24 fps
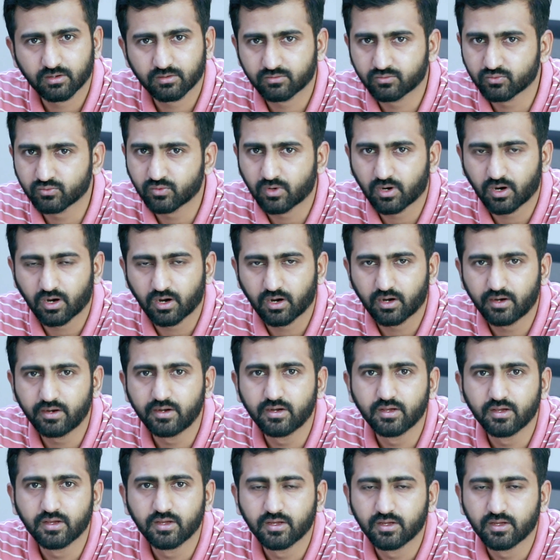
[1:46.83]
too
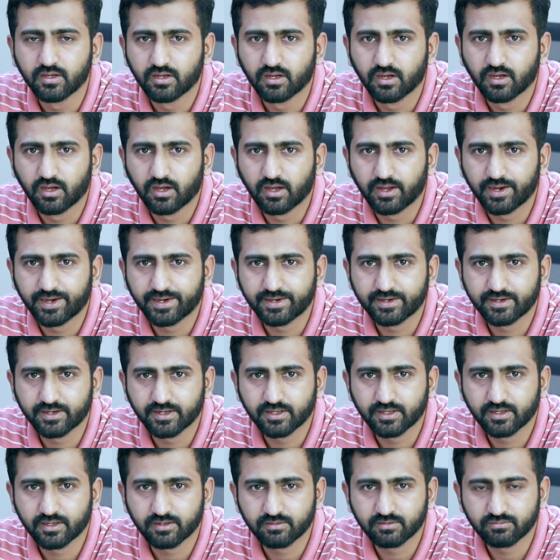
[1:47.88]
hard,
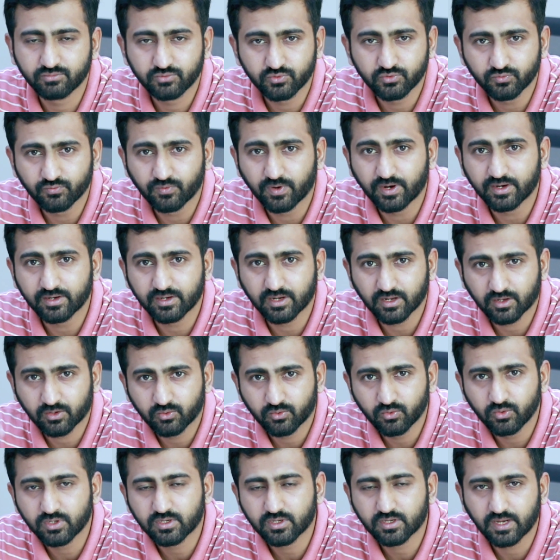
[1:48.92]
and you want a
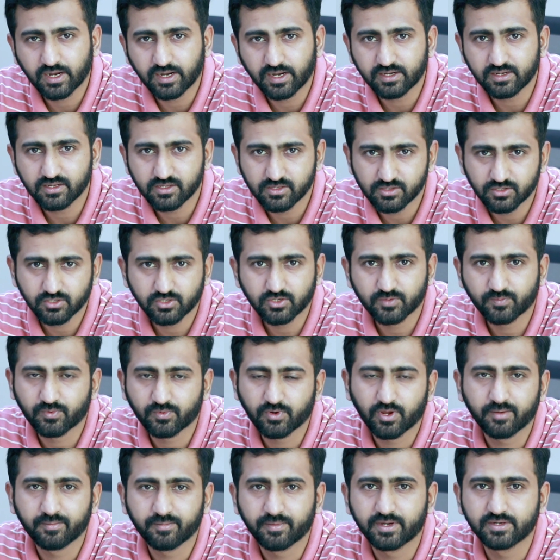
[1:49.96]
quick and easy
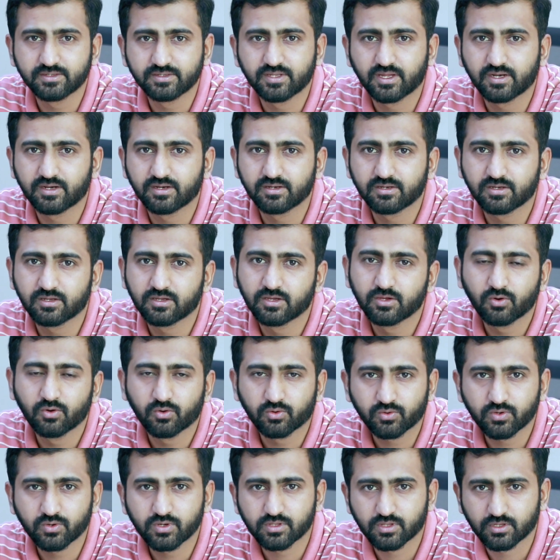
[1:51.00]
deployment, then
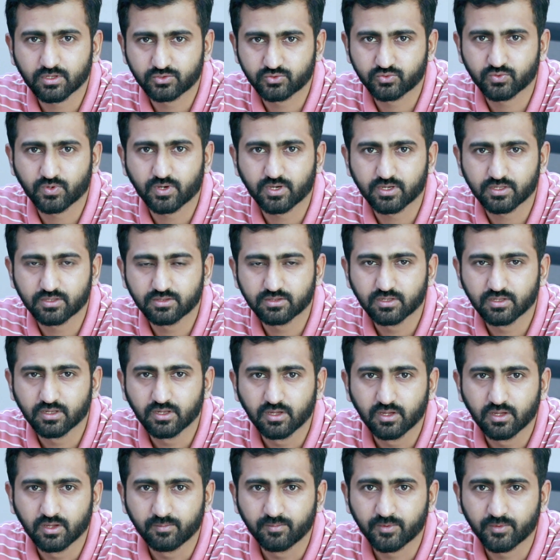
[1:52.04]
Heroku is the choice,
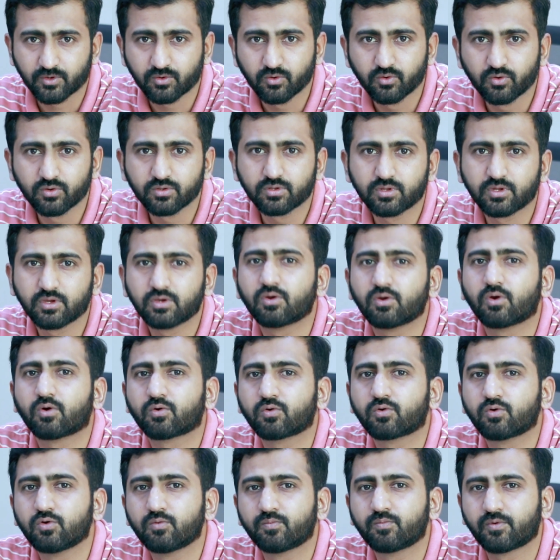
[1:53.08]
because
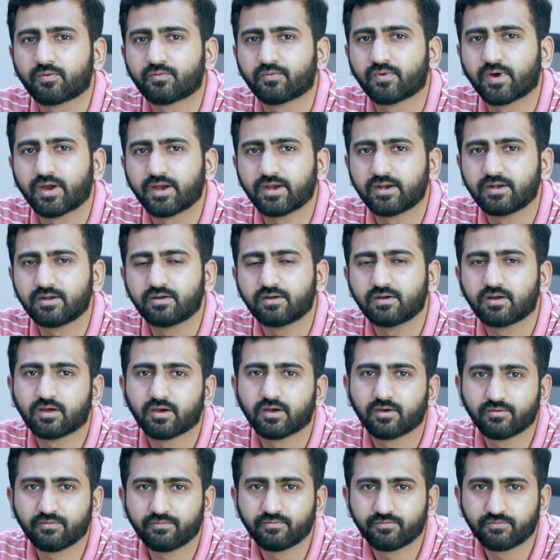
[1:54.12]
Heroku provide
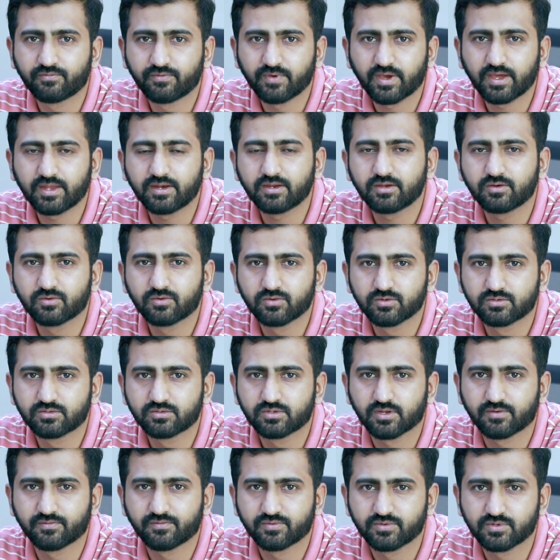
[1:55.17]
very good
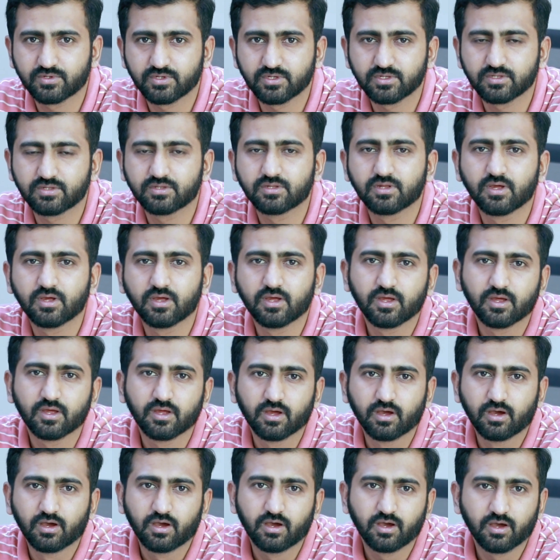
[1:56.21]
services
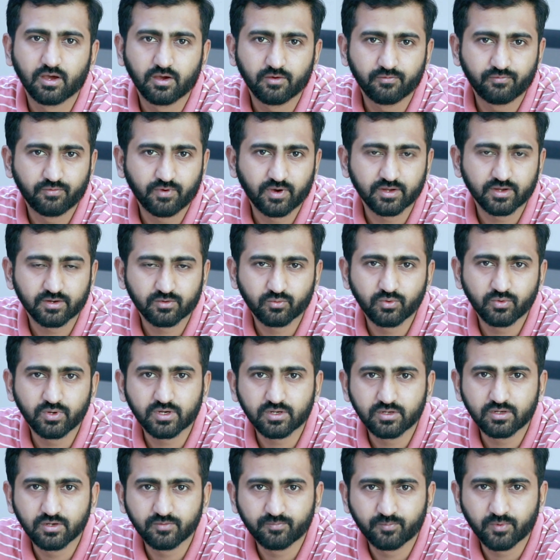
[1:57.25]
for
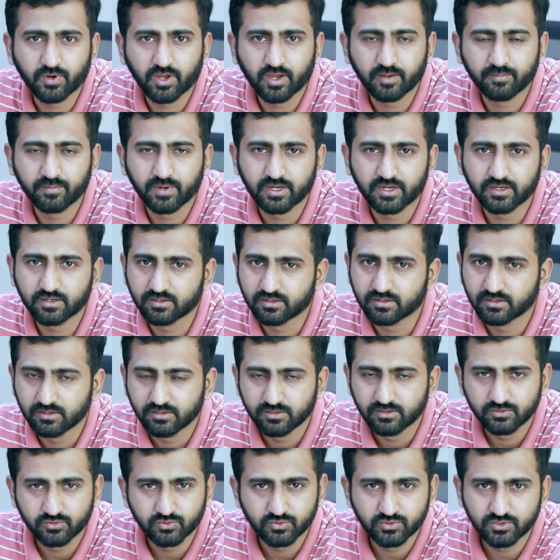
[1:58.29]
quick deployment.
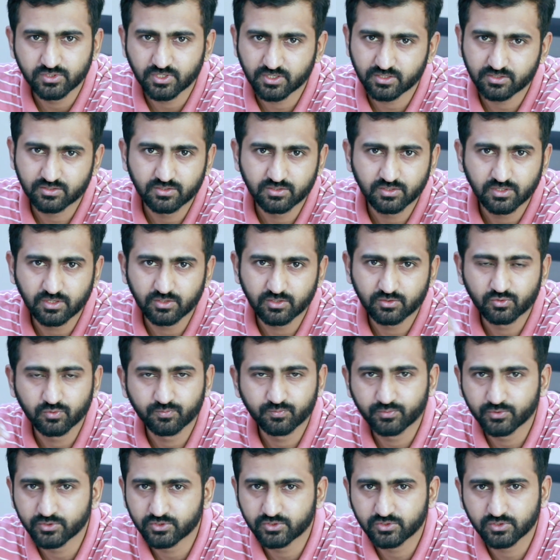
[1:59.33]
You just need to
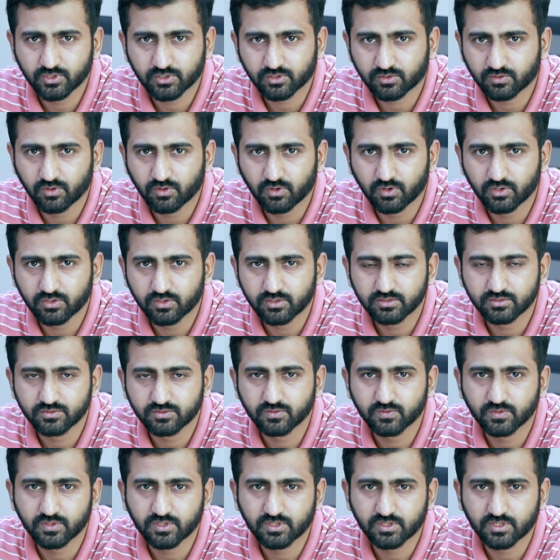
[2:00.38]
push your code
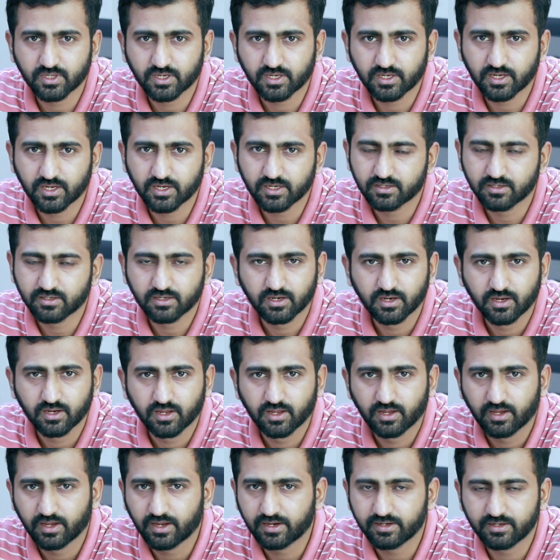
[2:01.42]
using the Git
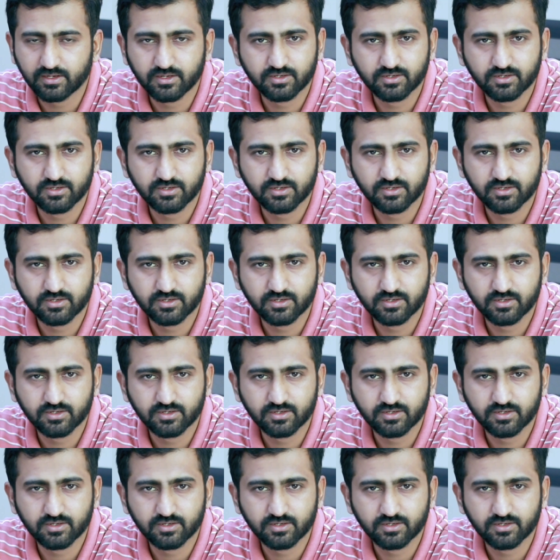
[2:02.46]
and